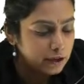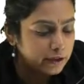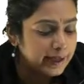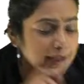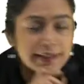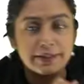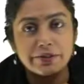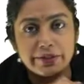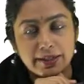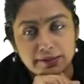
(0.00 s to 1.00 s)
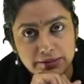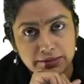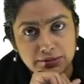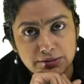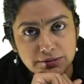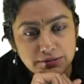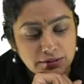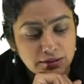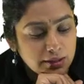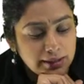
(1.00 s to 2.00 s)
Reiterated.
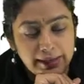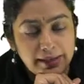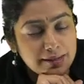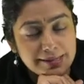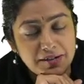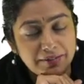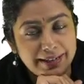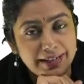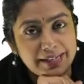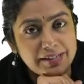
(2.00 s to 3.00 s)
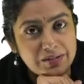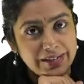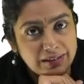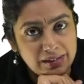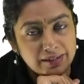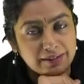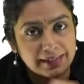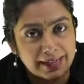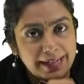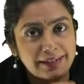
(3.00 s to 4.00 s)
He doesn't reiterate the
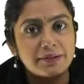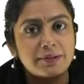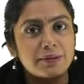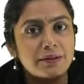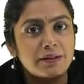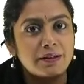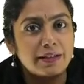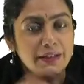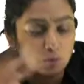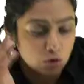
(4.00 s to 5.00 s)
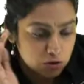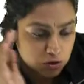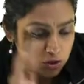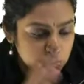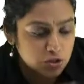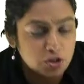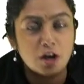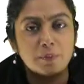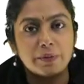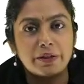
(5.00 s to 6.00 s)
attack. He wants to
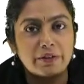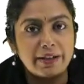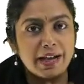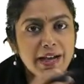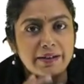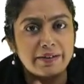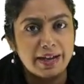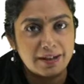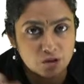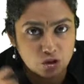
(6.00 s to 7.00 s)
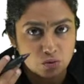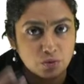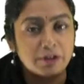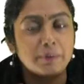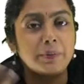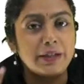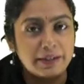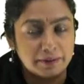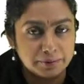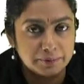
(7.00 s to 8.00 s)
stop it. Reiterate is to
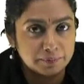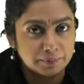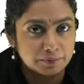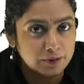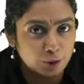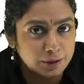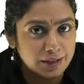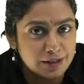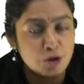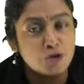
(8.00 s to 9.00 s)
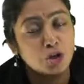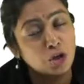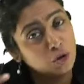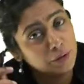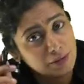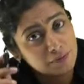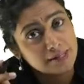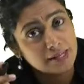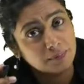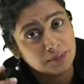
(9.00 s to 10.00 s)
repeat. Okay. So, you're looking
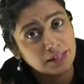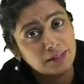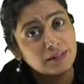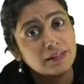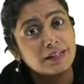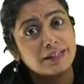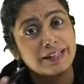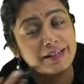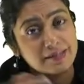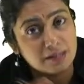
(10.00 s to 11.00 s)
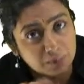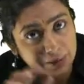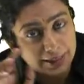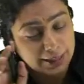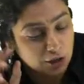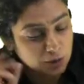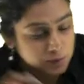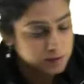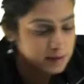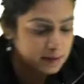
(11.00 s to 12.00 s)
for something that is completely
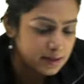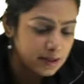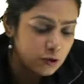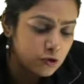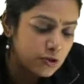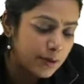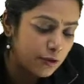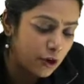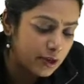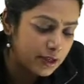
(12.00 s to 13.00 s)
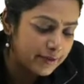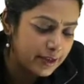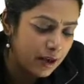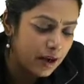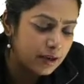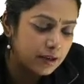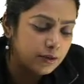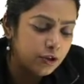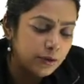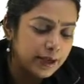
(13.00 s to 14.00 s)
opposite. So, I'm not even
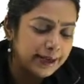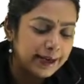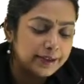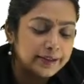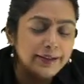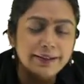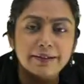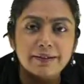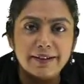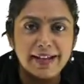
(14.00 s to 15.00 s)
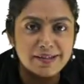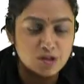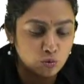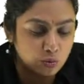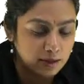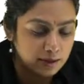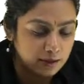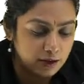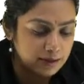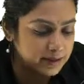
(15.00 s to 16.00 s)
uh, looking at the next
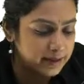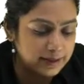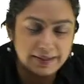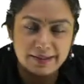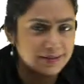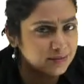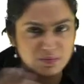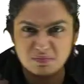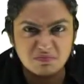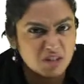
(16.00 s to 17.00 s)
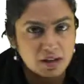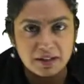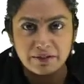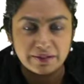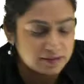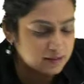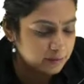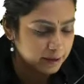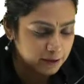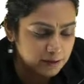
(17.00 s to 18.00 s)
word, hostilities. Not
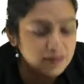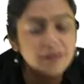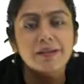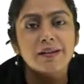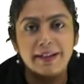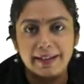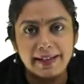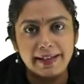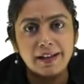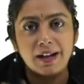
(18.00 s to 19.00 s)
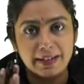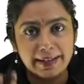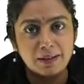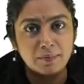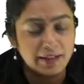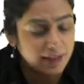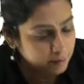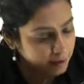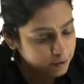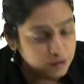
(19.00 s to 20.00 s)
interested because A, I
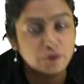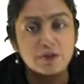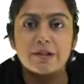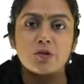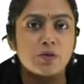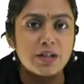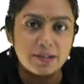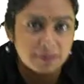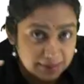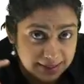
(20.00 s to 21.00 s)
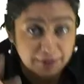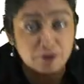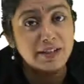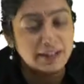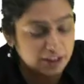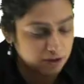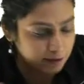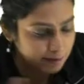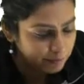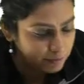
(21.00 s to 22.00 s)
eliminate because the first word is definitely wrong.